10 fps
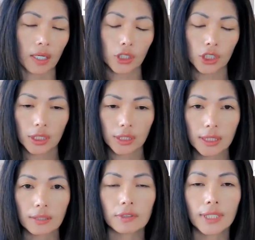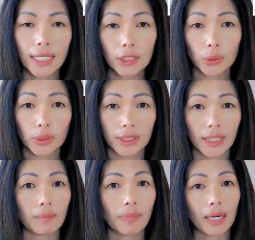She conceived naturally
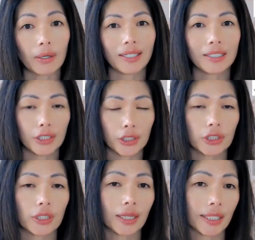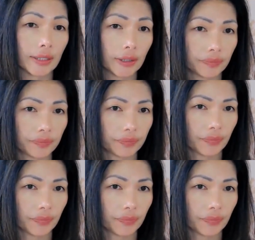about a year later.